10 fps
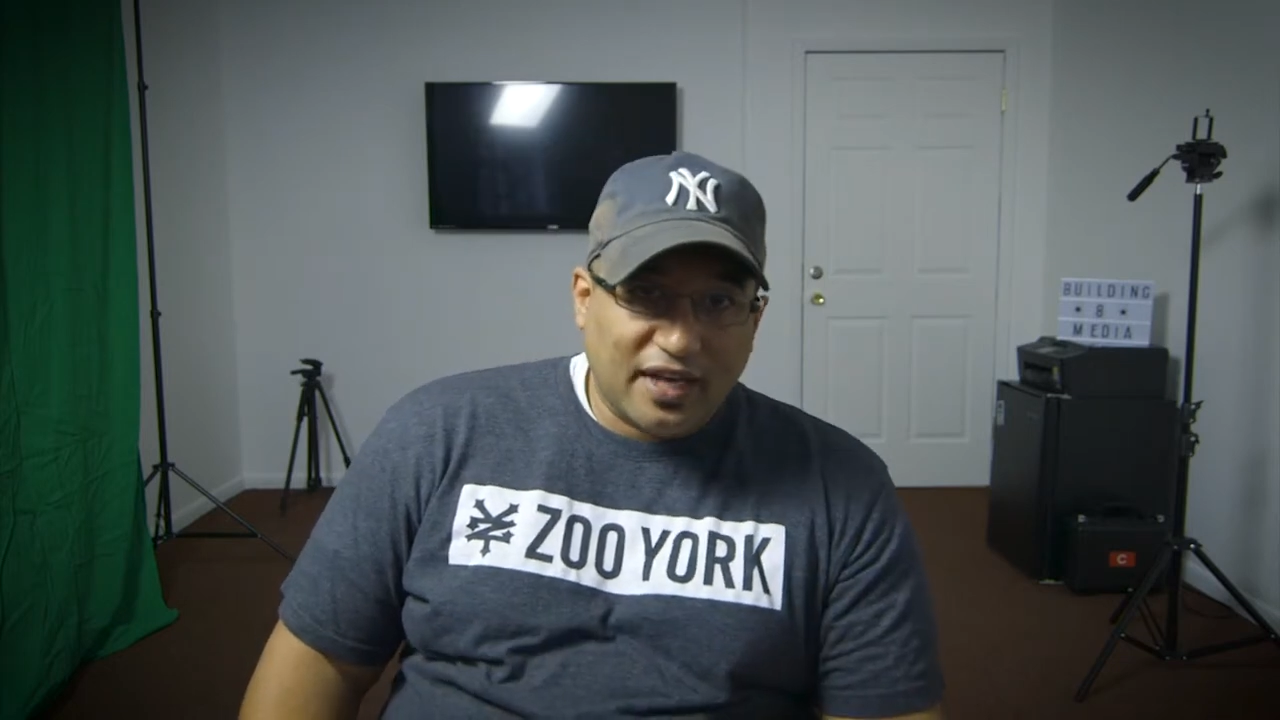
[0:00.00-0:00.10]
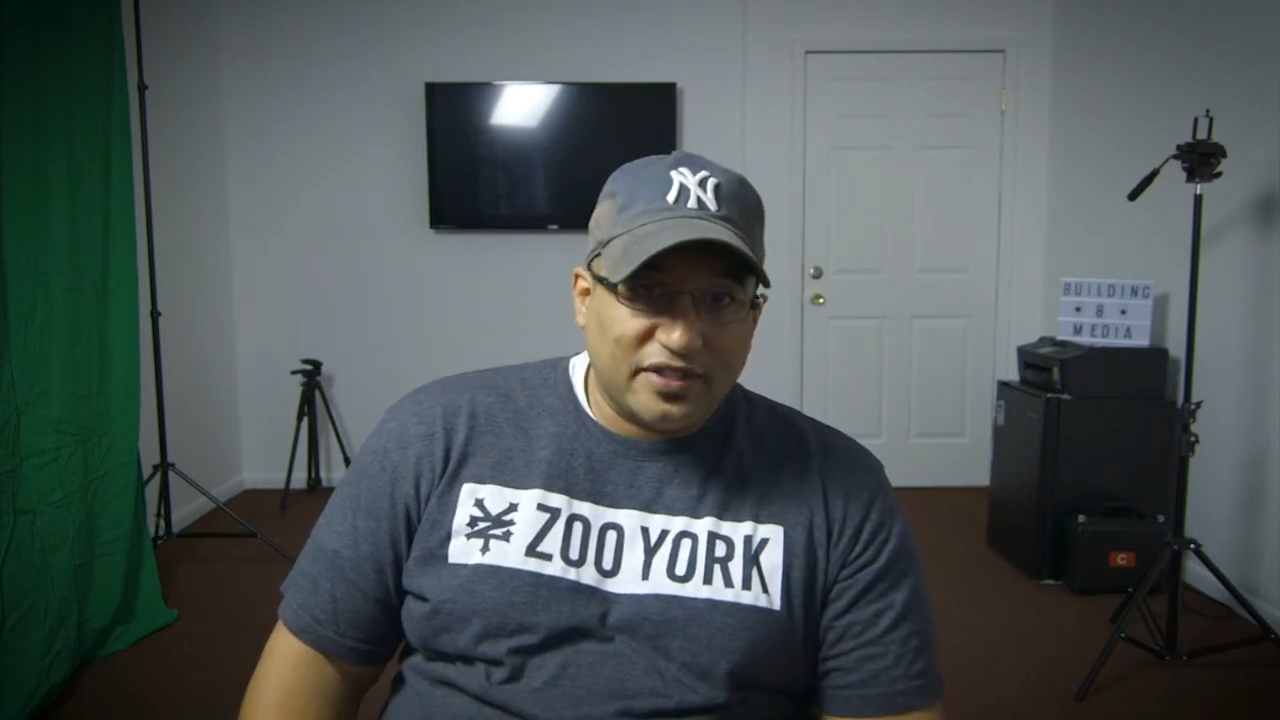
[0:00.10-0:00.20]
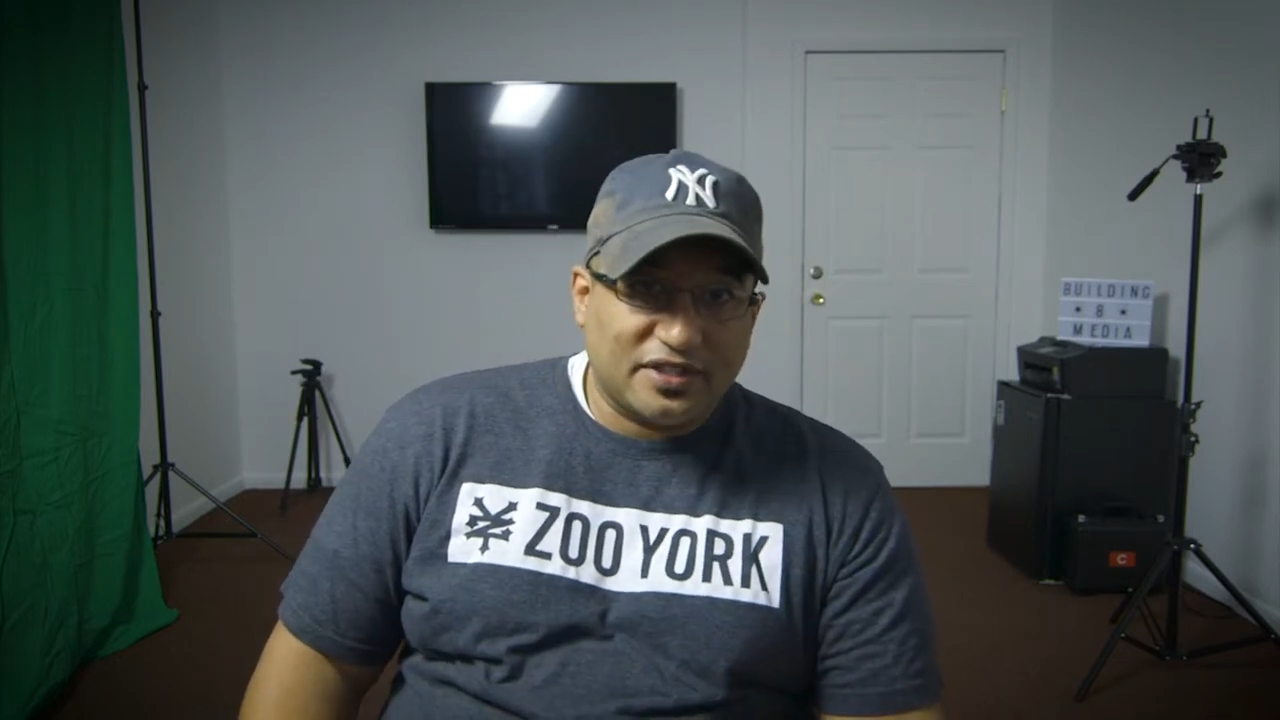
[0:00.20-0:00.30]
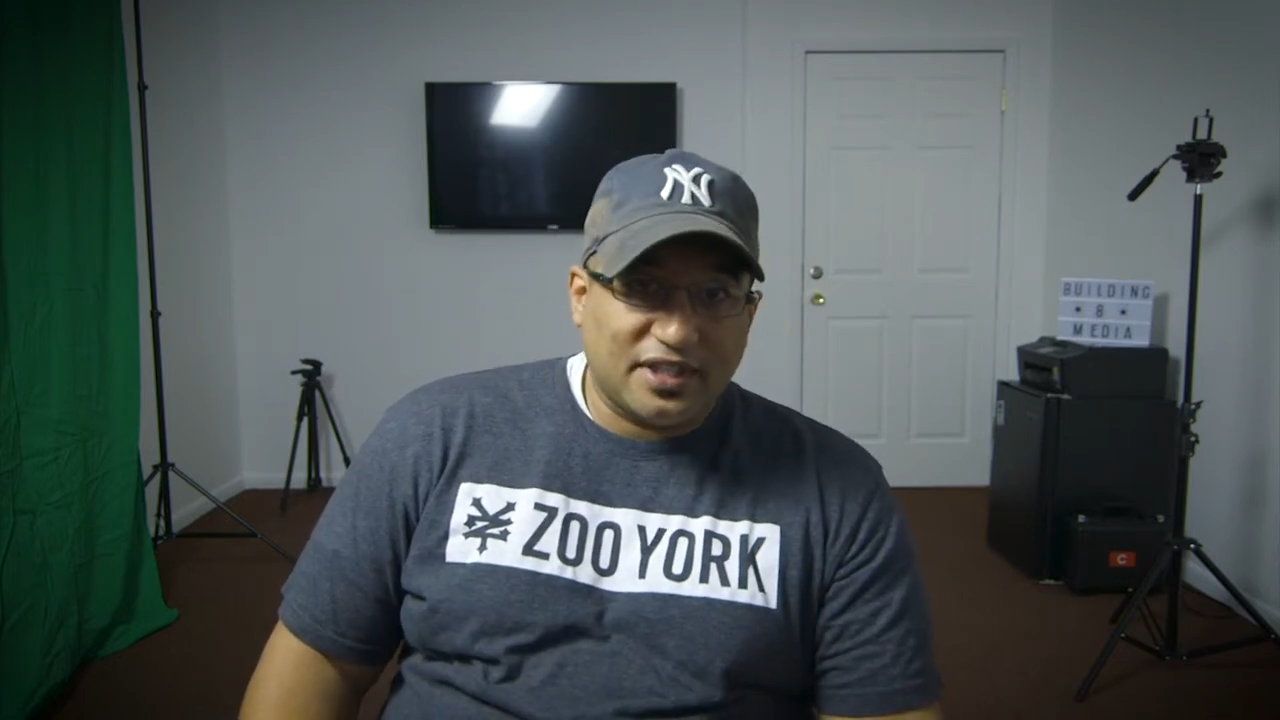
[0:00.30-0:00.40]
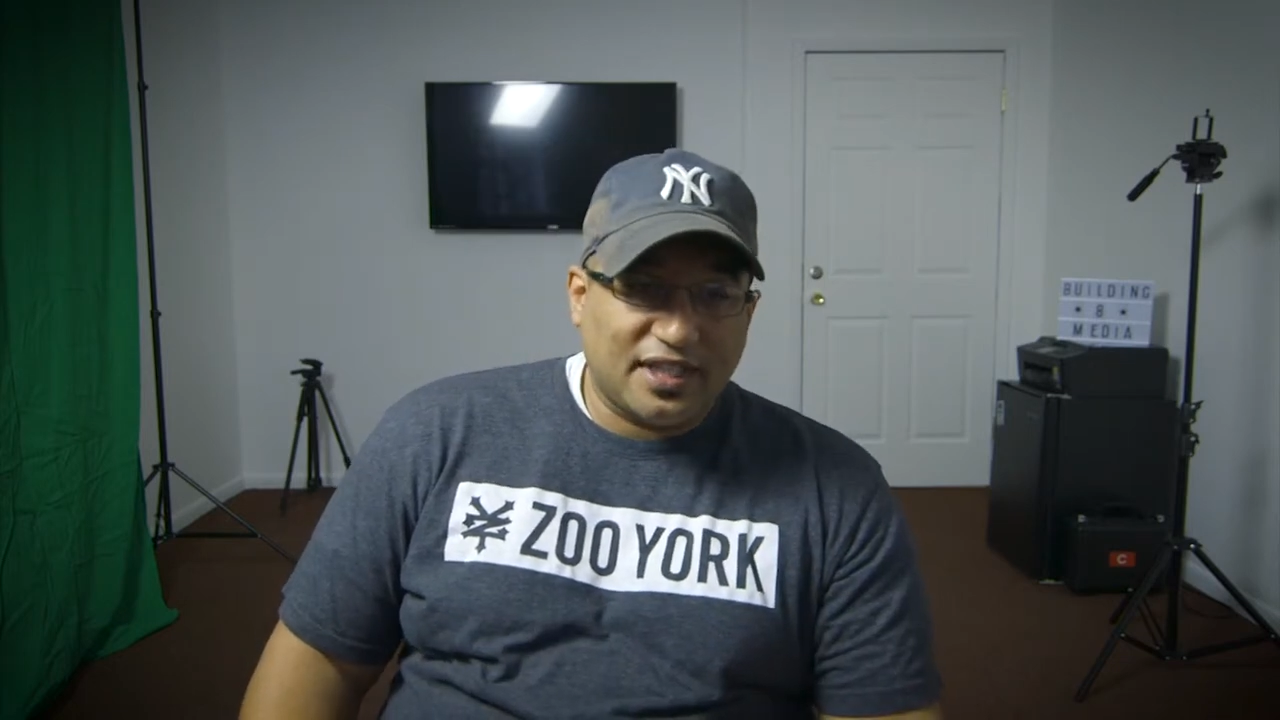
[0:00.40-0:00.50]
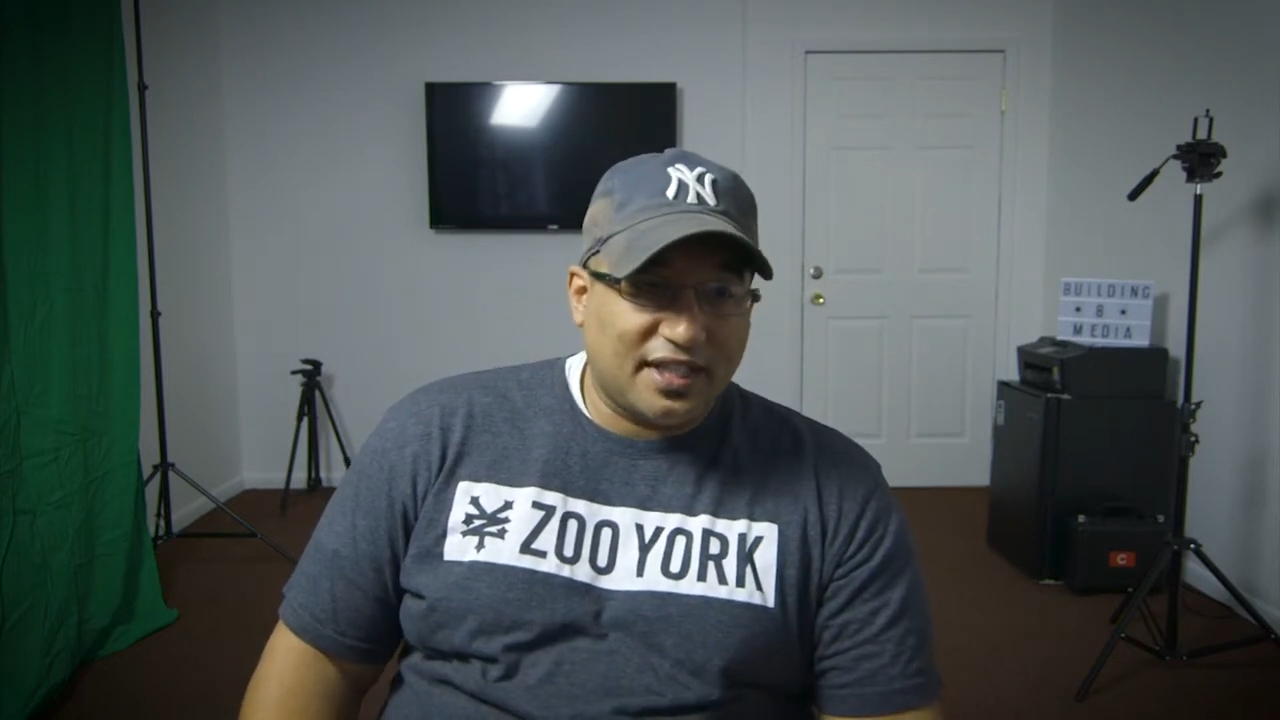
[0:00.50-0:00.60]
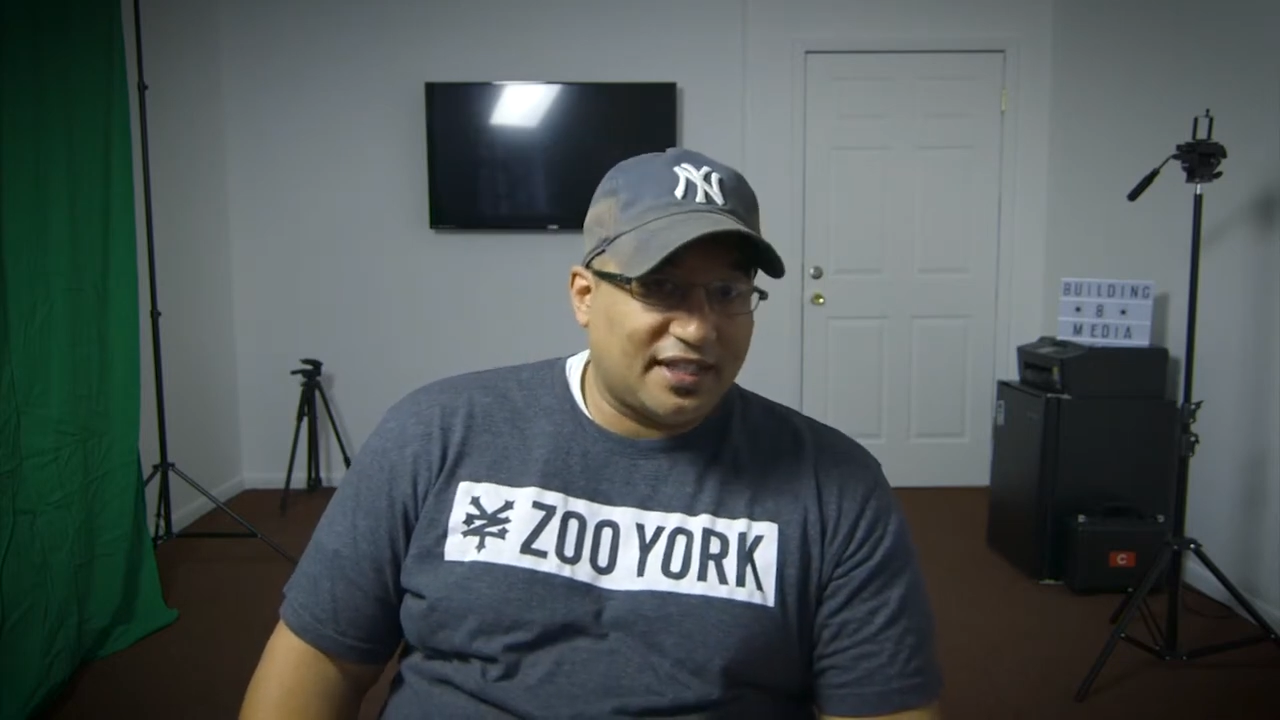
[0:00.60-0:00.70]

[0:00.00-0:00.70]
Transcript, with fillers: obviously